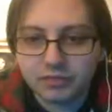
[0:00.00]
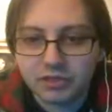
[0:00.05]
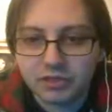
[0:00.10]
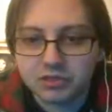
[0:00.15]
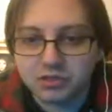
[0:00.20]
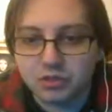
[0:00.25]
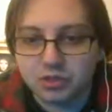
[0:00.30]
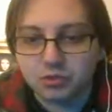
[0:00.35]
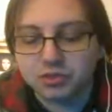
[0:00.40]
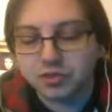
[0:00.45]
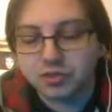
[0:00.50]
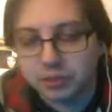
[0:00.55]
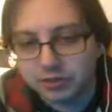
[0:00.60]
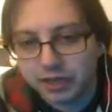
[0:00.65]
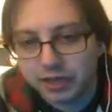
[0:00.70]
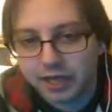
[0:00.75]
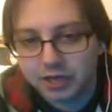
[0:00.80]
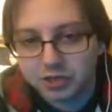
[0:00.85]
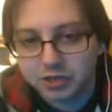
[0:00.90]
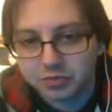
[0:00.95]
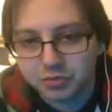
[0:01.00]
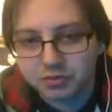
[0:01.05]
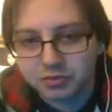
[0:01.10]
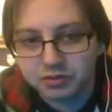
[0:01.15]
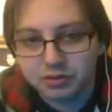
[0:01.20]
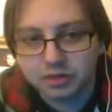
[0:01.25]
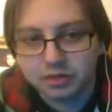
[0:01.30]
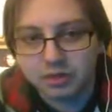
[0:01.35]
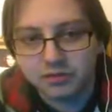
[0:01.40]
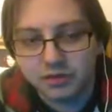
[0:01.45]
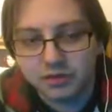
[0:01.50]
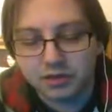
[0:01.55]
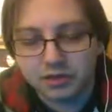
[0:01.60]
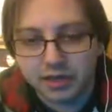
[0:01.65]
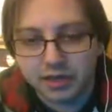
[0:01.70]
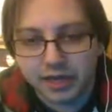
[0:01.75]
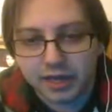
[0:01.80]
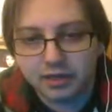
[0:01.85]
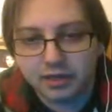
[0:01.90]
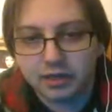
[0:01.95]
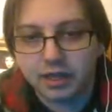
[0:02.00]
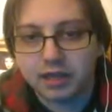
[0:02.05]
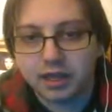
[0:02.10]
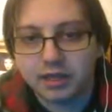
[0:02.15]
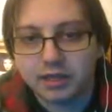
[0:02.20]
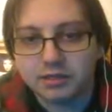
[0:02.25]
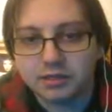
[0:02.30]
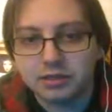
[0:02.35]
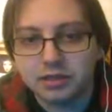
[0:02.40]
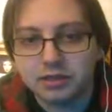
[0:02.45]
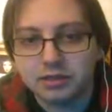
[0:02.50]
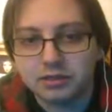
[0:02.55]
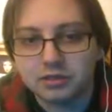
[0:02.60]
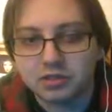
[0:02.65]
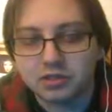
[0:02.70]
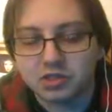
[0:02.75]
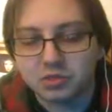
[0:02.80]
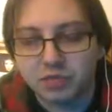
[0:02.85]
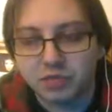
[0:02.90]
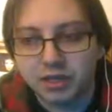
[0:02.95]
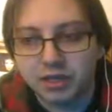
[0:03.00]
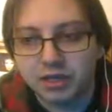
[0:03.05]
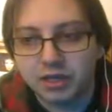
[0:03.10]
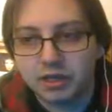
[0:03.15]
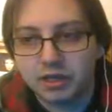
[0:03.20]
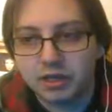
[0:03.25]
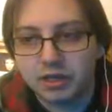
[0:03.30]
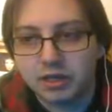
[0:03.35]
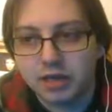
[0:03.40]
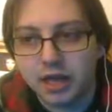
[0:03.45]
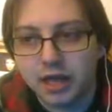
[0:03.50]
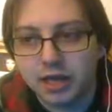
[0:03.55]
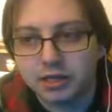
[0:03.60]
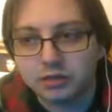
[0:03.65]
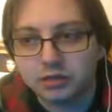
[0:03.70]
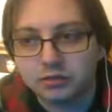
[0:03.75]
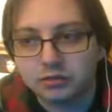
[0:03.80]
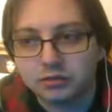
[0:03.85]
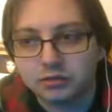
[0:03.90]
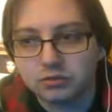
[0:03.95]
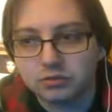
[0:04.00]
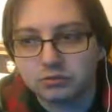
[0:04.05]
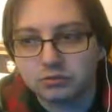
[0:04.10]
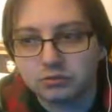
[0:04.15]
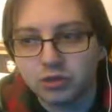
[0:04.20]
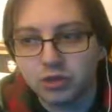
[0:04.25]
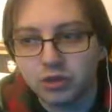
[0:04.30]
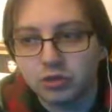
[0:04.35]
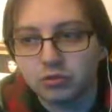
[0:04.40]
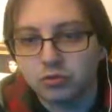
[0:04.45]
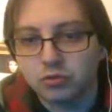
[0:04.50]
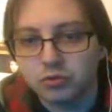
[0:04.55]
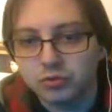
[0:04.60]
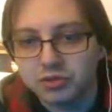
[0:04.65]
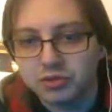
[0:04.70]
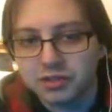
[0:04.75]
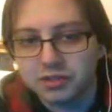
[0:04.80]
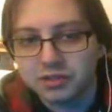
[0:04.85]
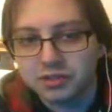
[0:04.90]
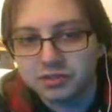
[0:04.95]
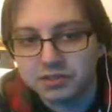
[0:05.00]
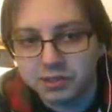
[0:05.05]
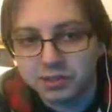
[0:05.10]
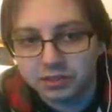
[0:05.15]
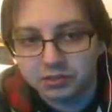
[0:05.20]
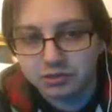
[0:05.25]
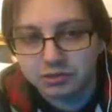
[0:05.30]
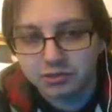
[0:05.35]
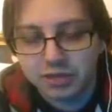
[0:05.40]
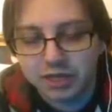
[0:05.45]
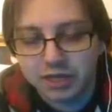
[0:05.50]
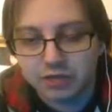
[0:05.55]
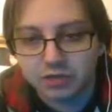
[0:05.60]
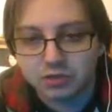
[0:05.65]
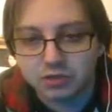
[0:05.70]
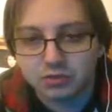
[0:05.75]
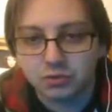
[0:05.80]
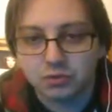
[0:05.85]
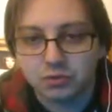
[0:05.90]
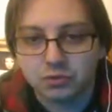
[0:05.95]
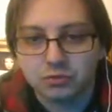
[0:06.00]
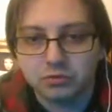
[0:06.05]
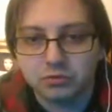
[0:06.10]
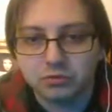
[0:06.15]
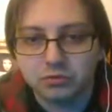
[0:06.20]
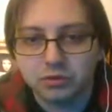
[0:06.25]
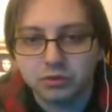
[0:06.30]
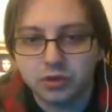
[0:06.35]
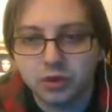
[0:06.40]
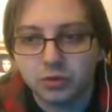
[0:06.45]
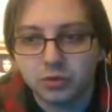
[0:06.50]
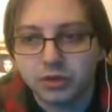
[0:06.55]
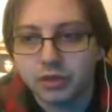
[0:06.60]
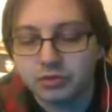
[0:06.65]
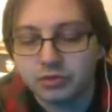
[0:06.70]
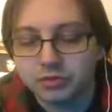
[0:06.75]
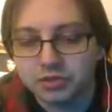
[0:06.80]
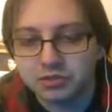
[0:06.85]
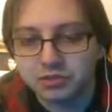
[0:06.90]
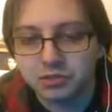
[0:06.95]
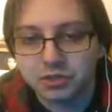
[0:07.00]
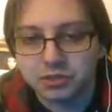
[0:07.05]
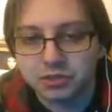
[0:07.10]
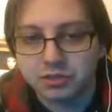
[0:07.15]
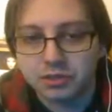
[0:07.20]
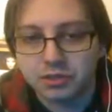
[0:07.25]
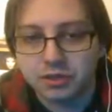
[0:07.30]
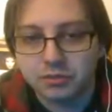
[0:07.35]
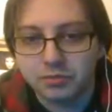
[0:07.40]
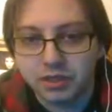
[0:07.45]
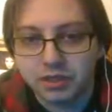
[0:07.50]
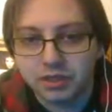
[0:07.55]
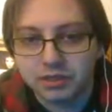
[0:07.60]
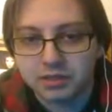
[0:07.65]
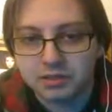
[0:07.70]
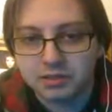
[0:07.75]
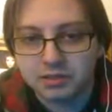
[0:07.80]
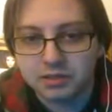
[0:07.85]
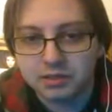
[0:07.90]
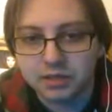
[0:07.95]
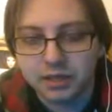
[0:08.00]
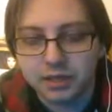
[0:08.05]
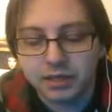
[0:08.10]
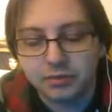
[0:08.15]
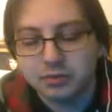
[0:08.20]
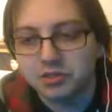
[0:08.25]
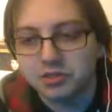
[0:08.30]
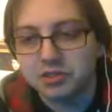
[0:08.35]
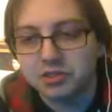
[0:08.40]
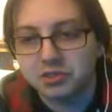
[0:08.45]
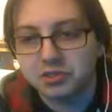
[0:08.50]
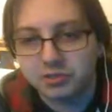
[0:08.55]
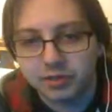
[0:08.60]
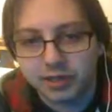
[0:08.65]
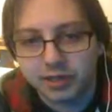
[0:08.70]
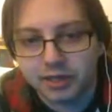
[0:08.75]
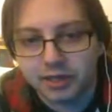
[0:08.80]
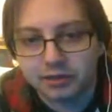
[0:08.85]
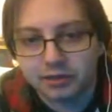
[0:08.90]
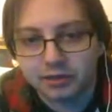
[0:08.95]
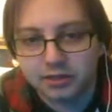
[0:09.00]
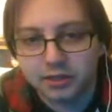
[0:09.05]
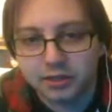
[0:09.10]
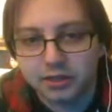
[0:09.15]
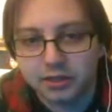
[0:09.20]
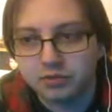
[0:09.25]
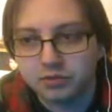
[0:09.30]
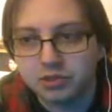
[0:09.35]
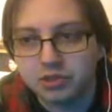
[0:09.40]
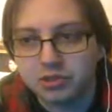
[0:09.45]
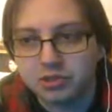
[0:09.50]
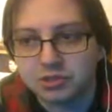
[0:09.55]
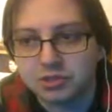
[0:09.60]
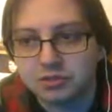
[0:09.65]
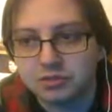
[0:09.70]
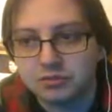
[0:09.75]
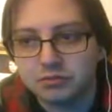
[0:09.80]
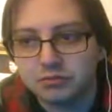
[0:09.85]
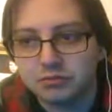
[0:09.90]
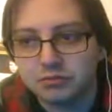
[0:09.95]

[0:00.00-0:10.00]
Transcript: So still the henchman, even in that, and despite not losing in singles matches, or he was the one to eat pins, he wasn't doing anything. It was just